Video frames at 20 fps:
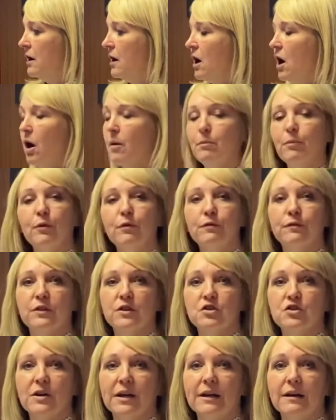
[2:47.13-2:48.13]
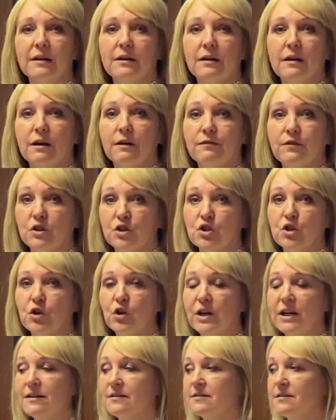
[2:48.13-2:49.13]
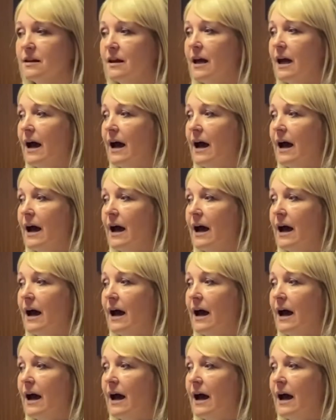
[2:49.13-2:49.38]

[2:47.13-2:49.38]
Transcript: above the drink of your choice